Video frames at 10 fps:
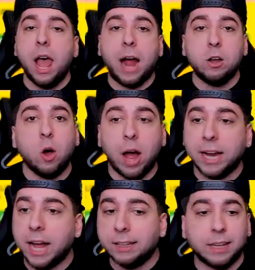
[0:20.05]
I know I
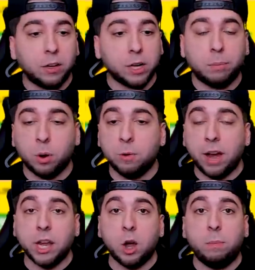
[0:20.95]
kind of sound like a broken radio,